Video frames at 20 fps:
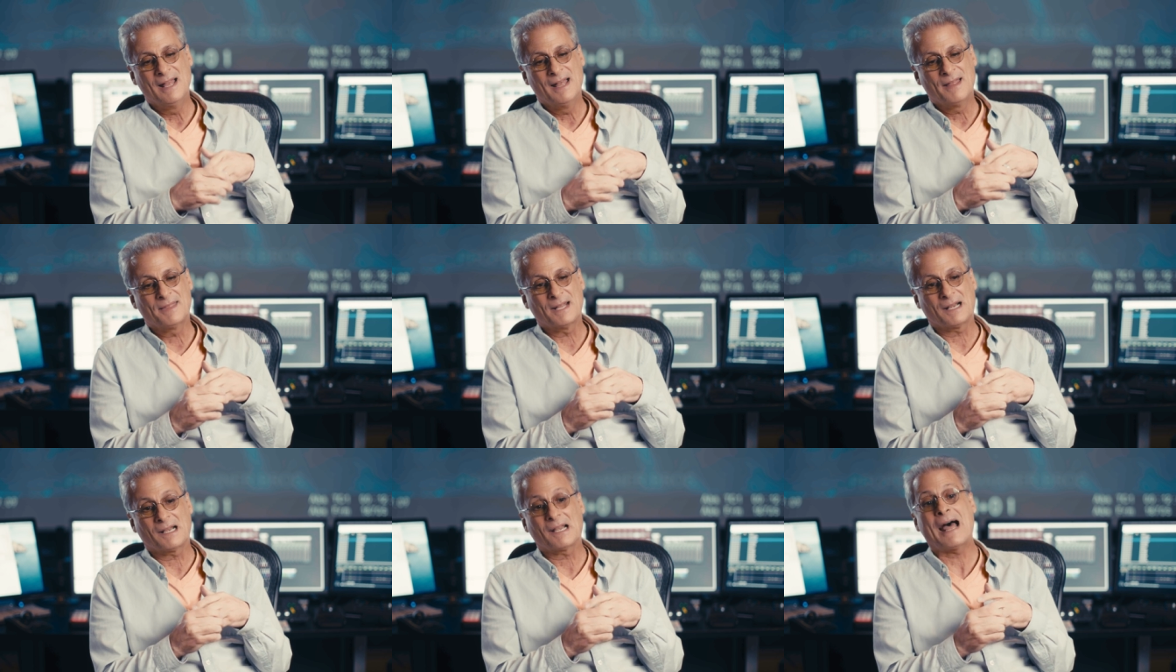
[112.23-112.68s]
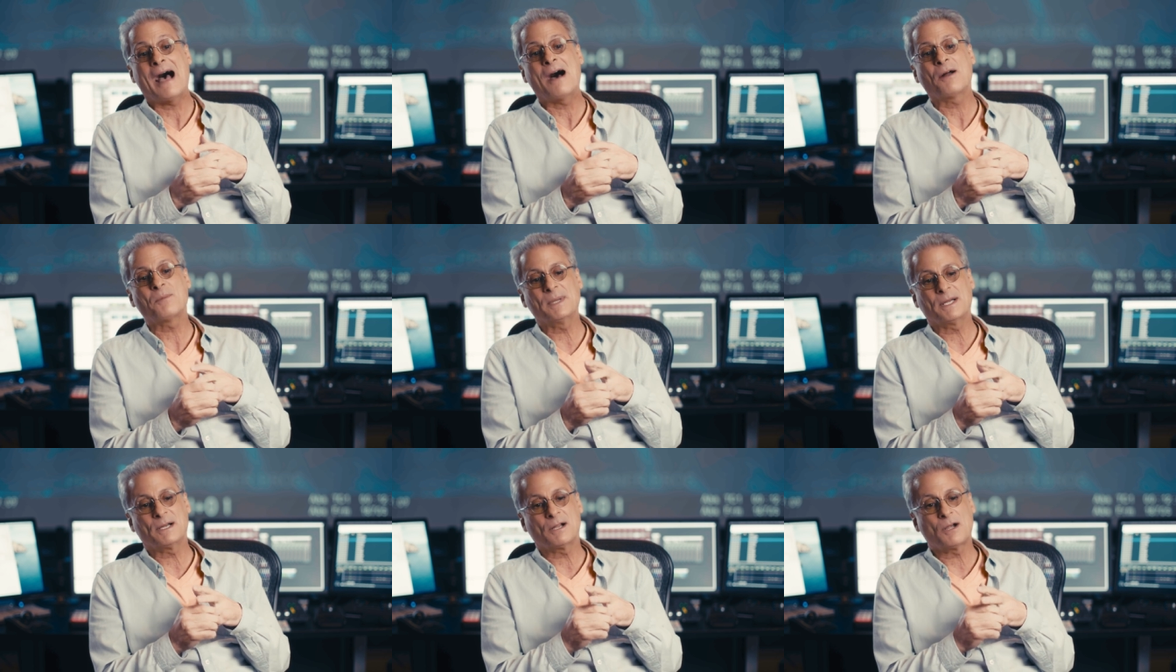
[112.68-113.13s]
that
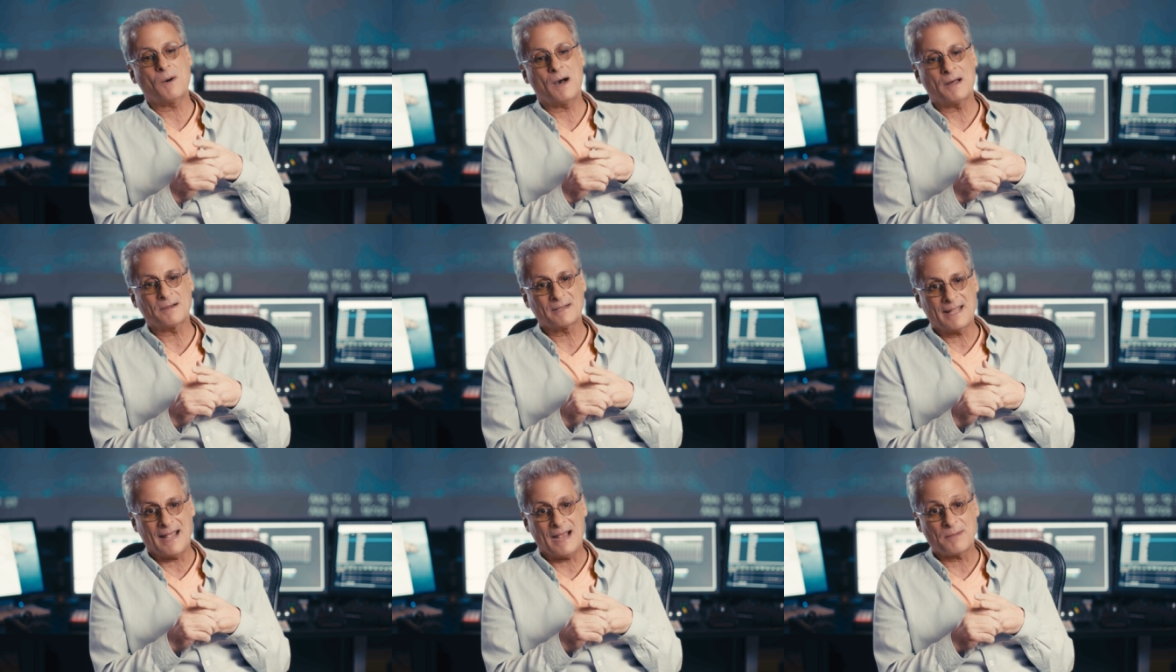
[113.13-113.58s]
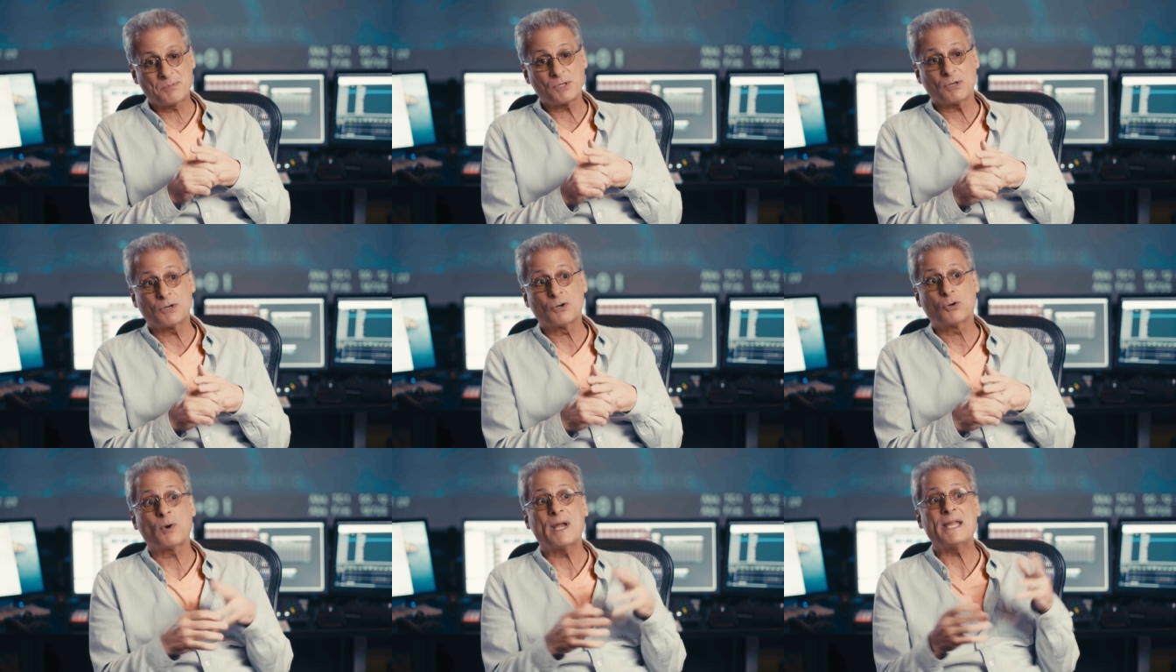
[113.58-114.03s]
allowed me to go out and capture
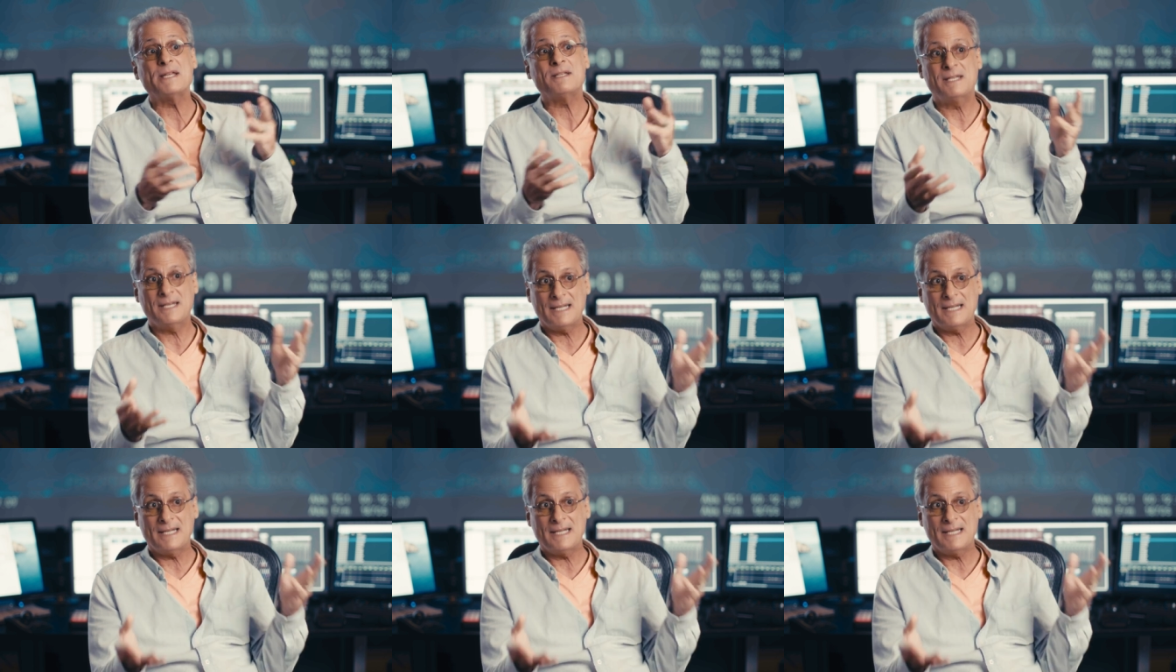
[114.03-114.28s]
a great